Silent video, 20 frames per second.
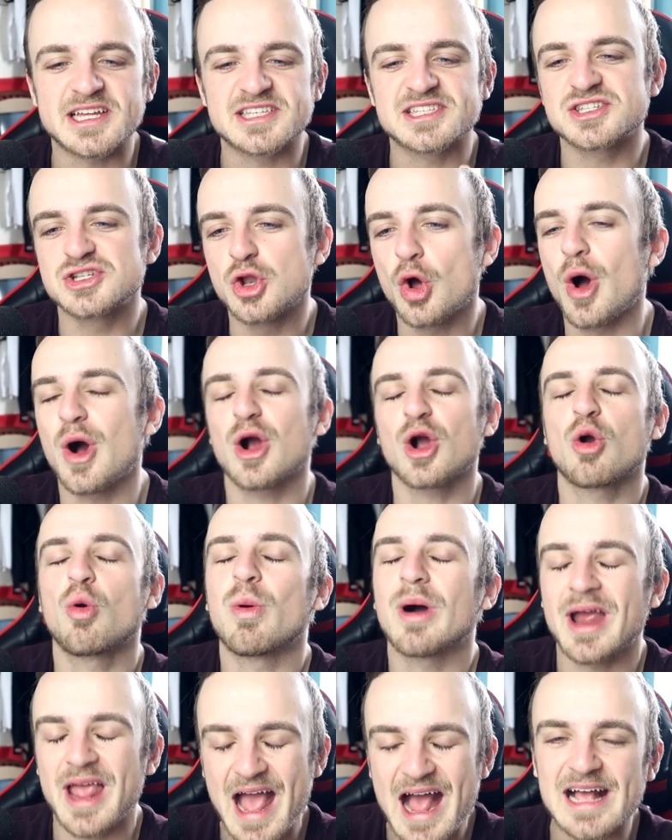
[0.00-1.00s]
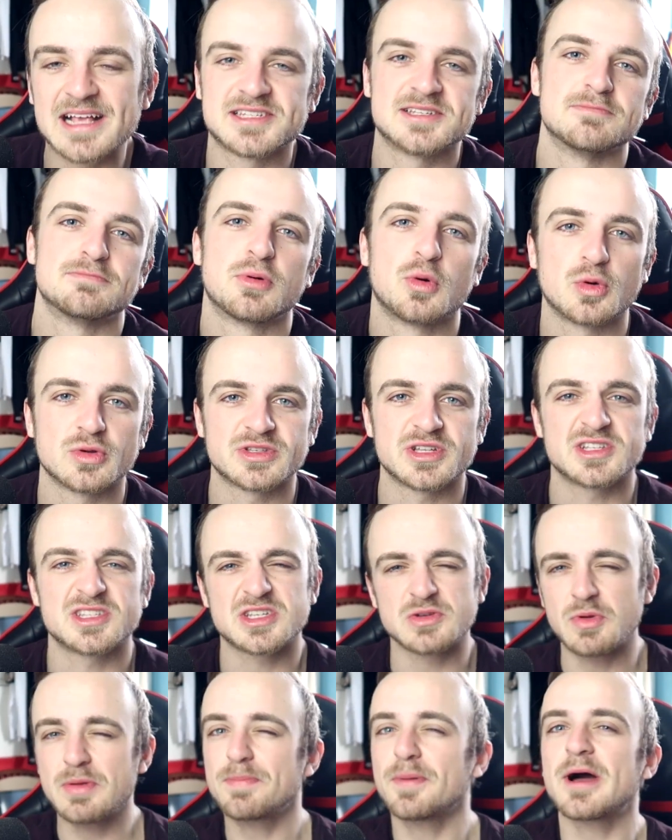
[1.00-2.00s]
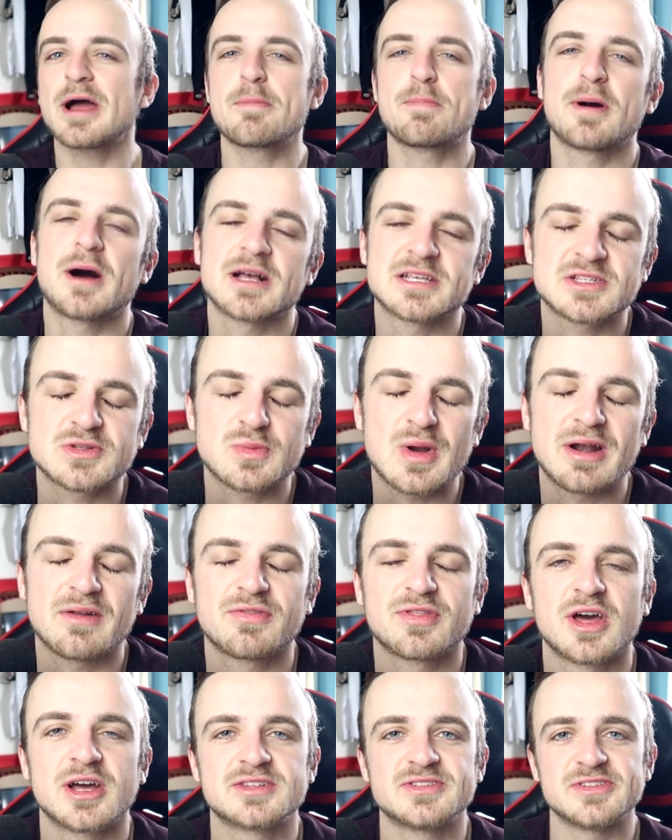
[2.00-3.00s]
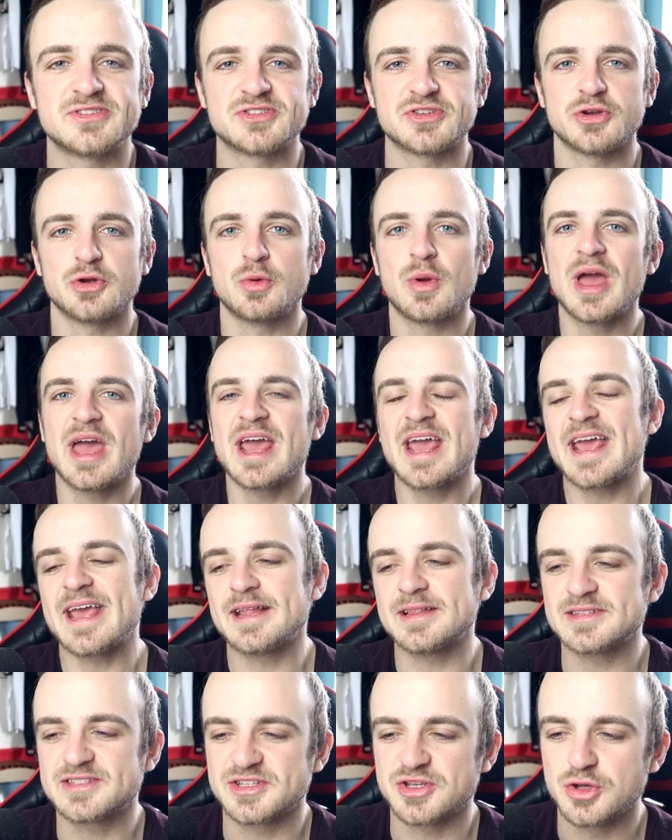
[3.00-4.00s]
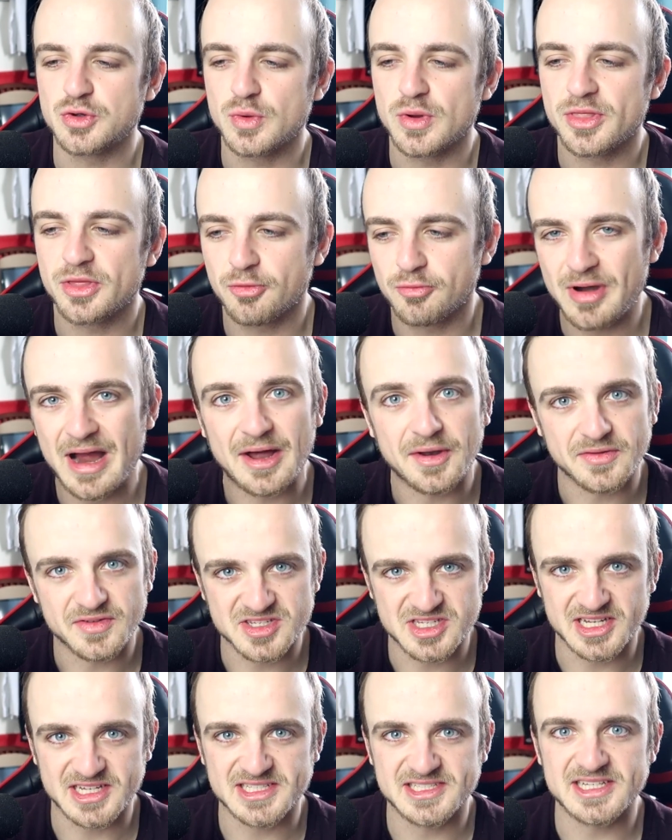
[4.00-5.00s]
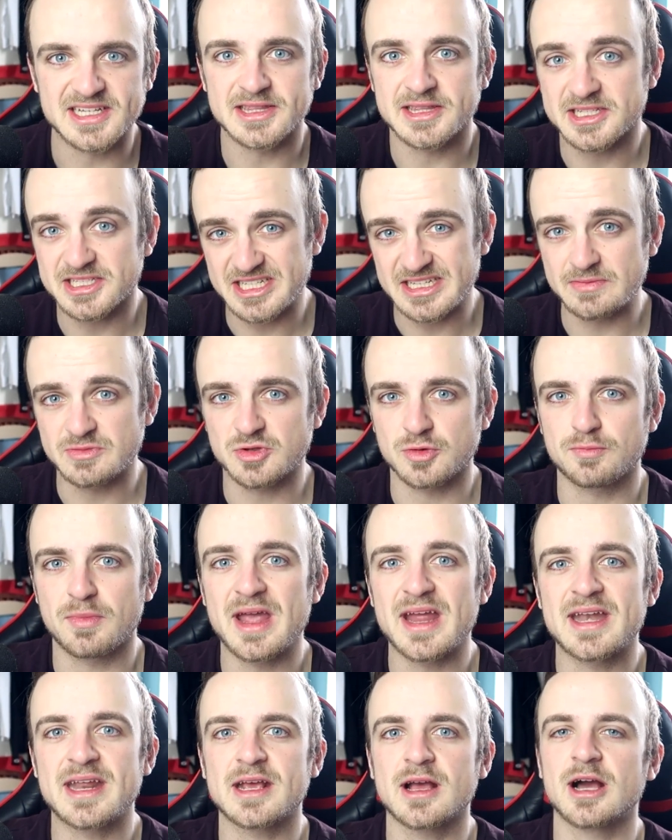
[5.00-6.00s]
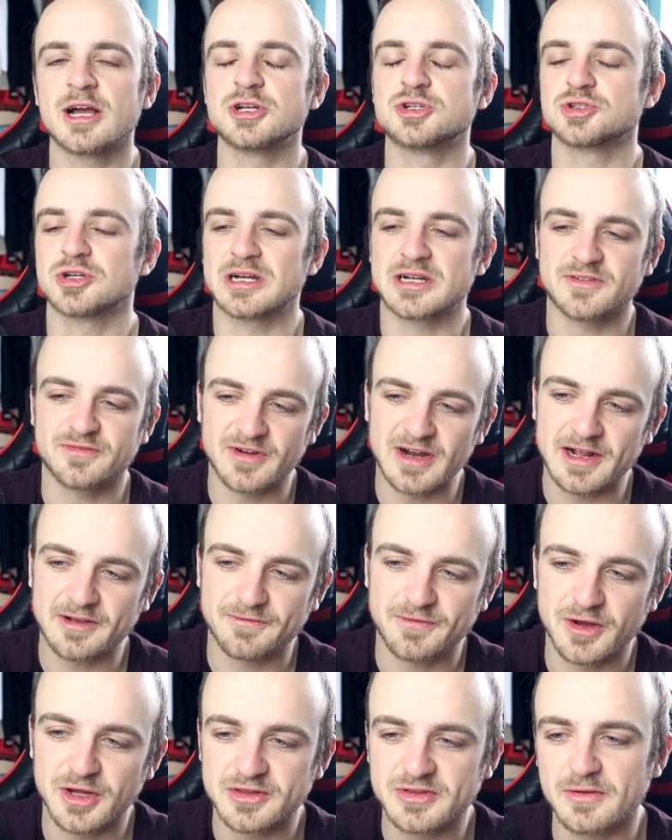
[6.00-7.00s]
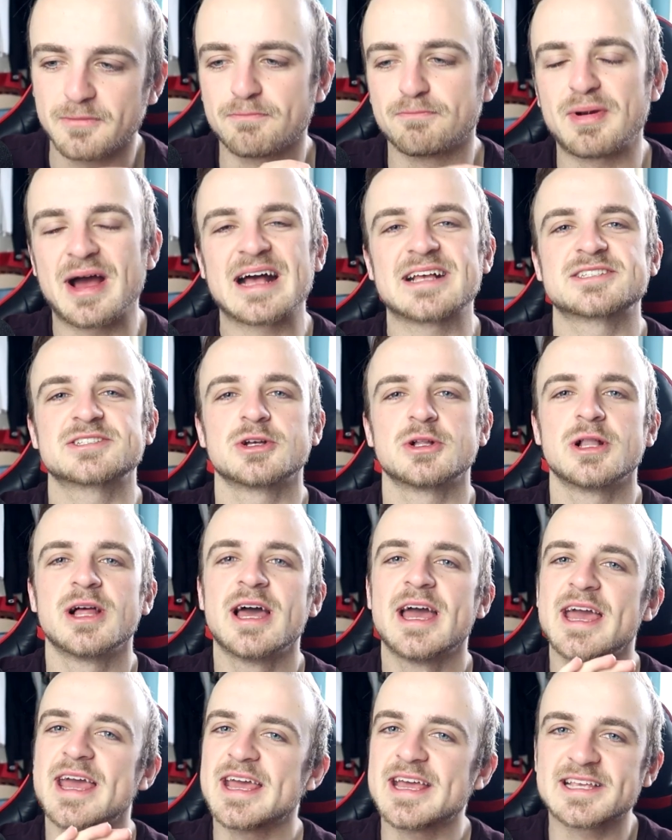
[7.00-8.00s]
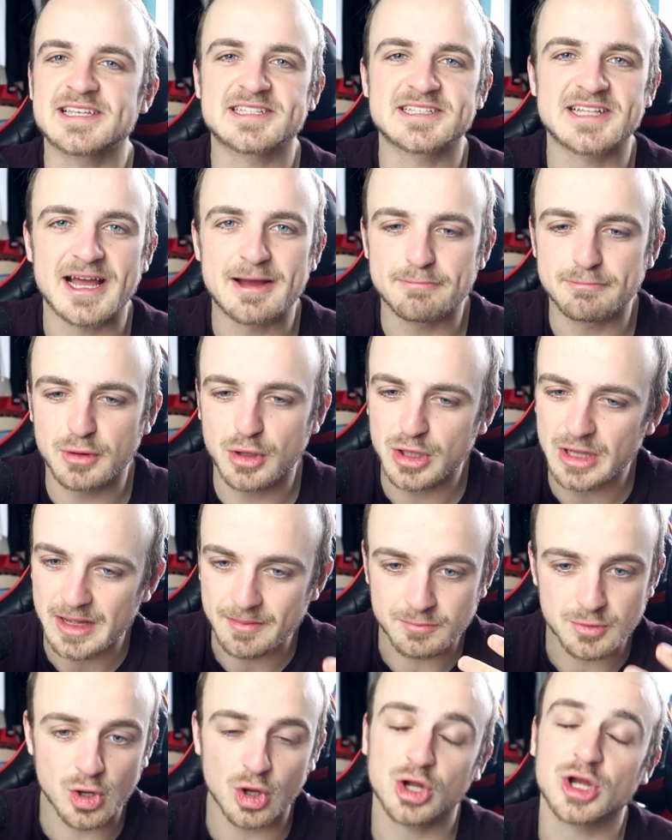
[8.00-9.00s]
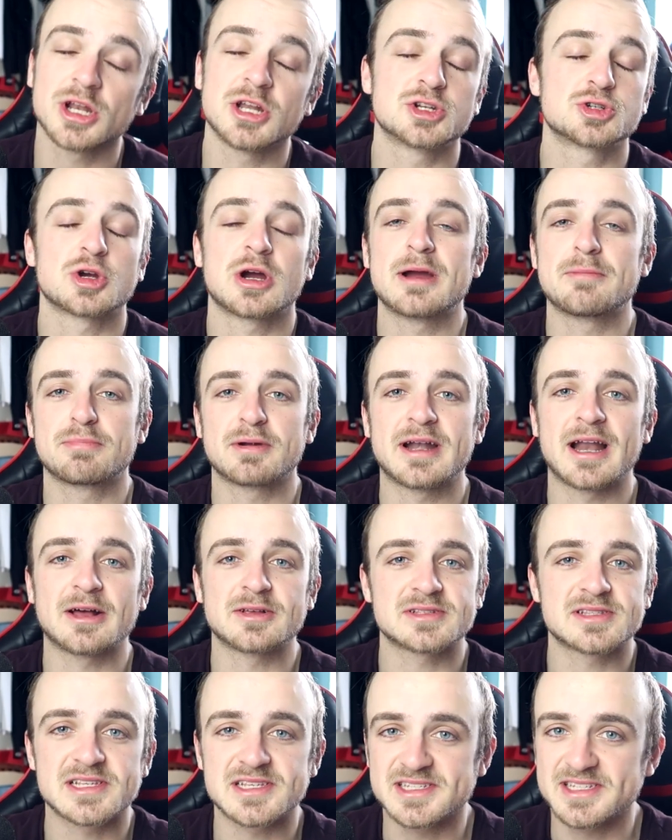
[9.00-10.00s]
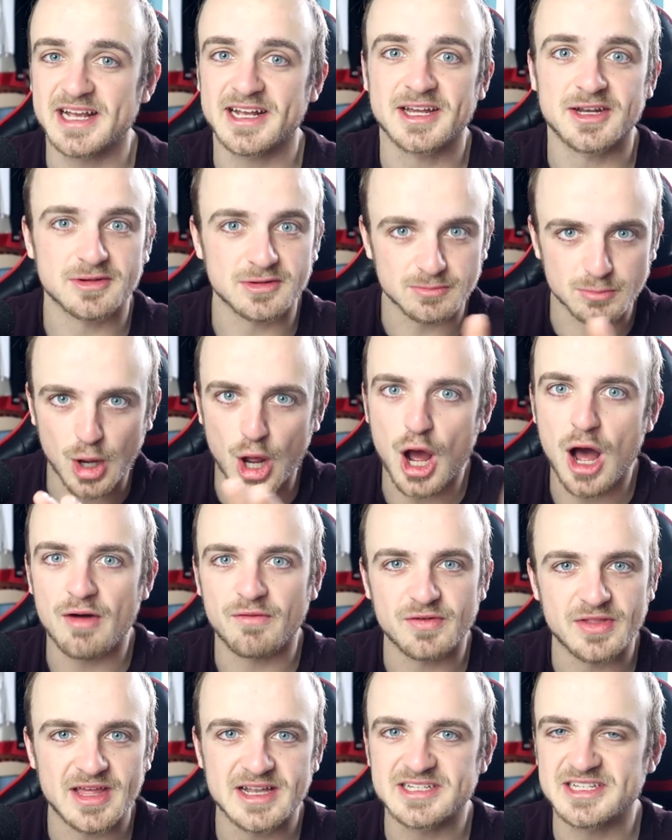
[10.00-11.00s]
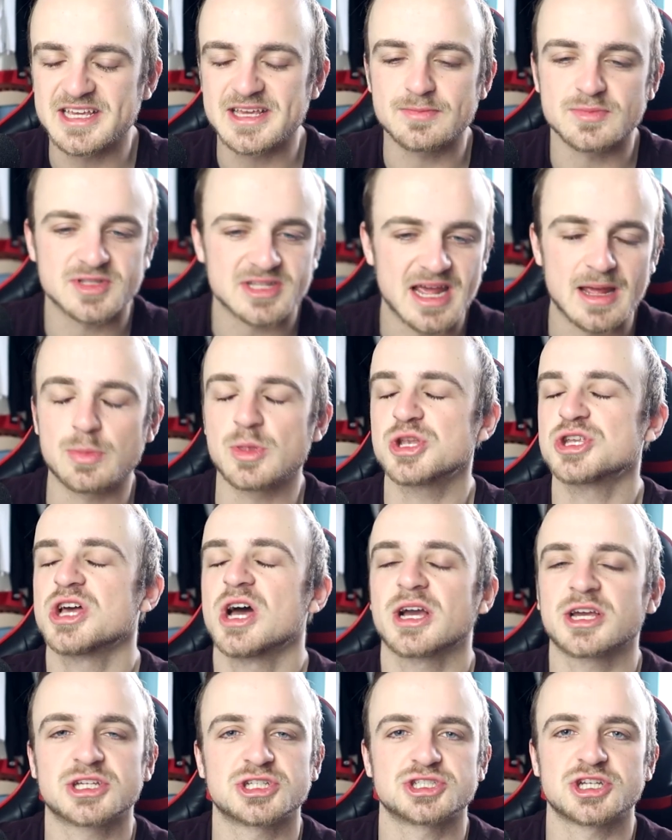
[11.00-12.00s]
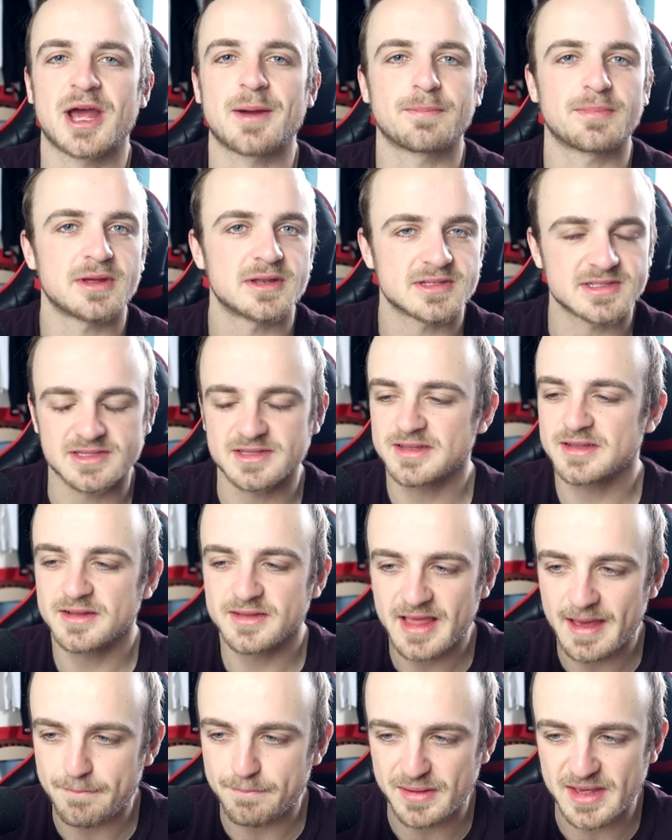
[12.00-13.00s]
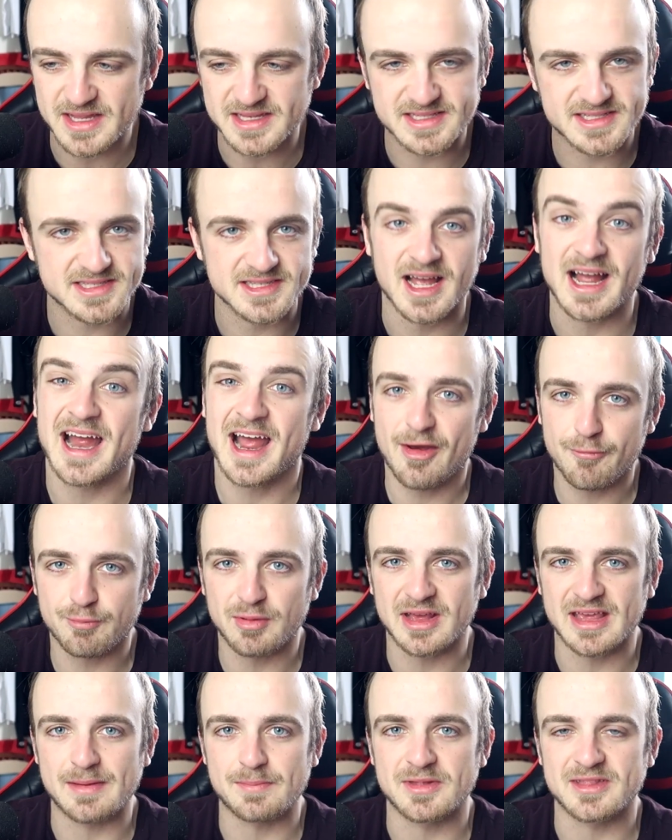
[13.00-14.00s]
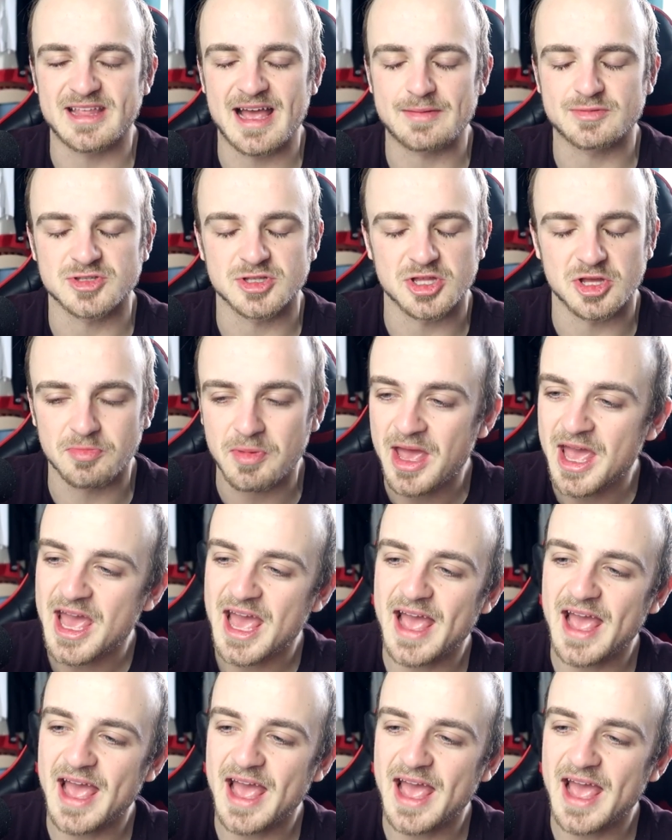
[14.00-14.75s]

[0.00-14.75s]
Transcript: It's not quite as important. So we bypassed the round of 32 into the round of 16. The teams remaining: Eintracht Frankfurt, Basel, Istanbul. I'm not going to try and pronounce the second half of their team's name. The Turkish champions, they're beasts. I have been keeping tabs on them.